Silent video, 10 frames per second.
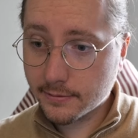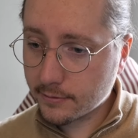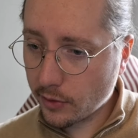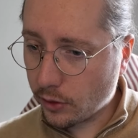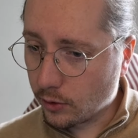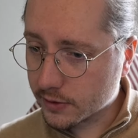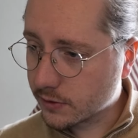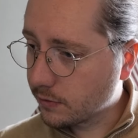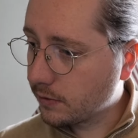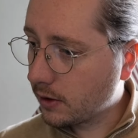thought so
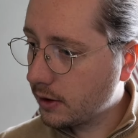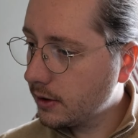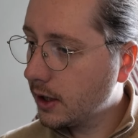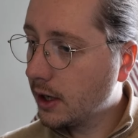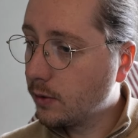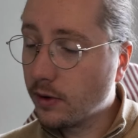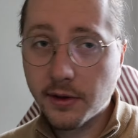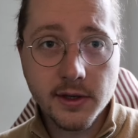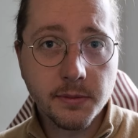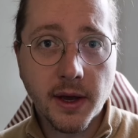far, will
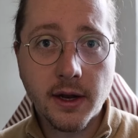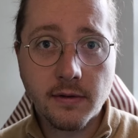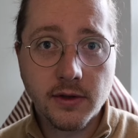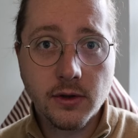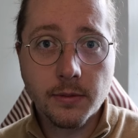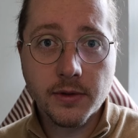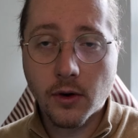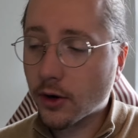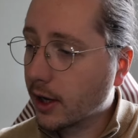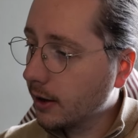this man ever stop
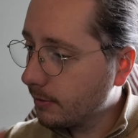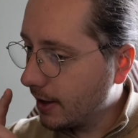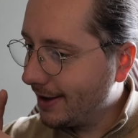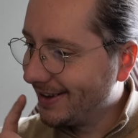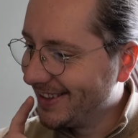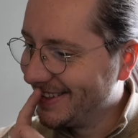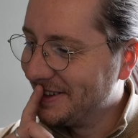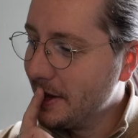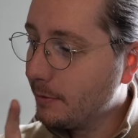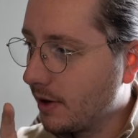talking?
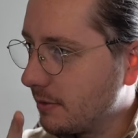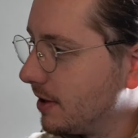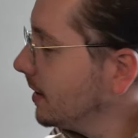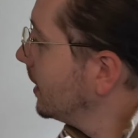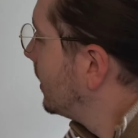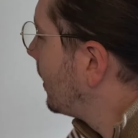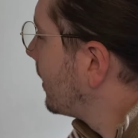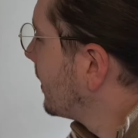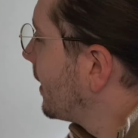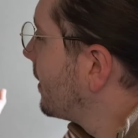Maybe. I
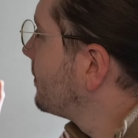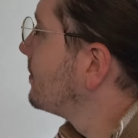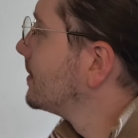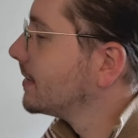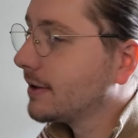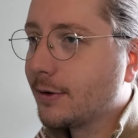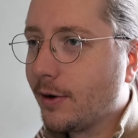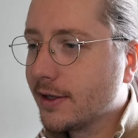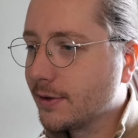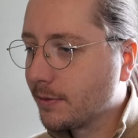have
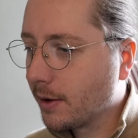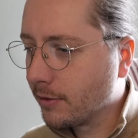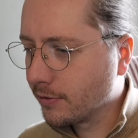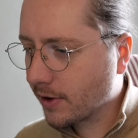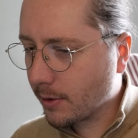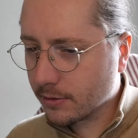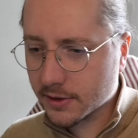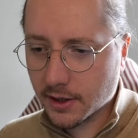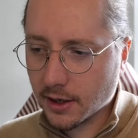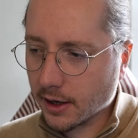quite some number of cameras
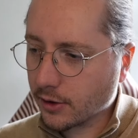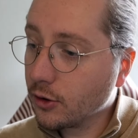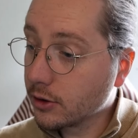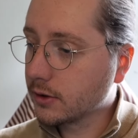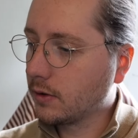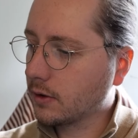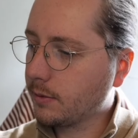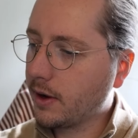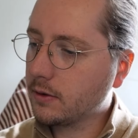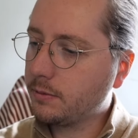that I could talk
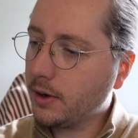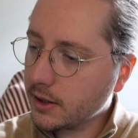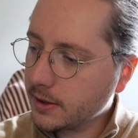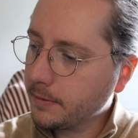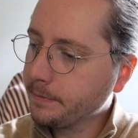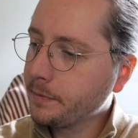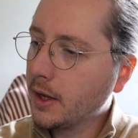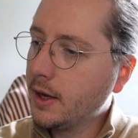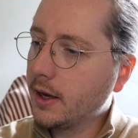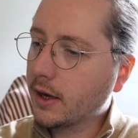about, but
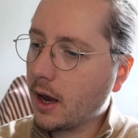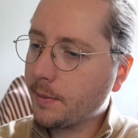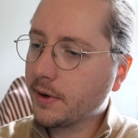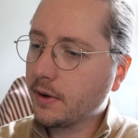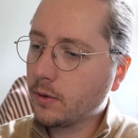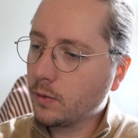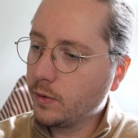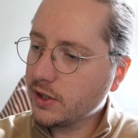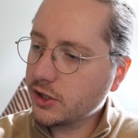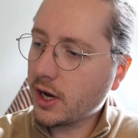a camera
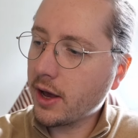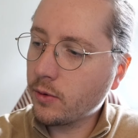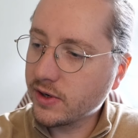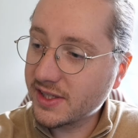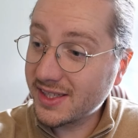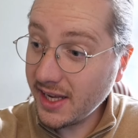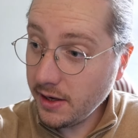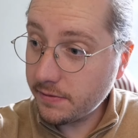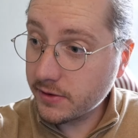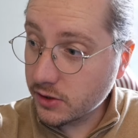which I
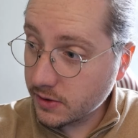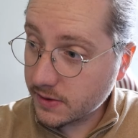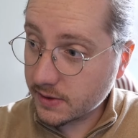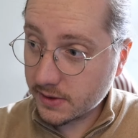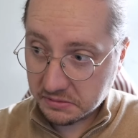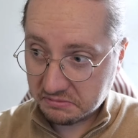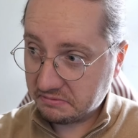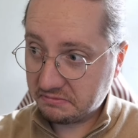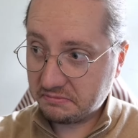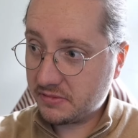received just
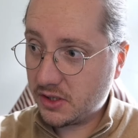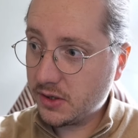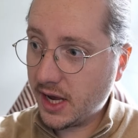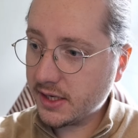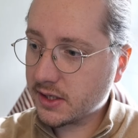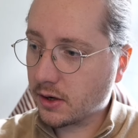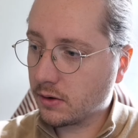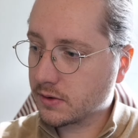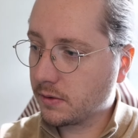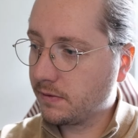2 days ago,
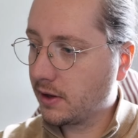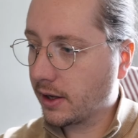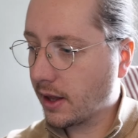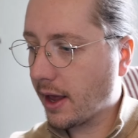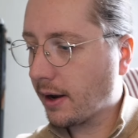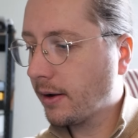something like that,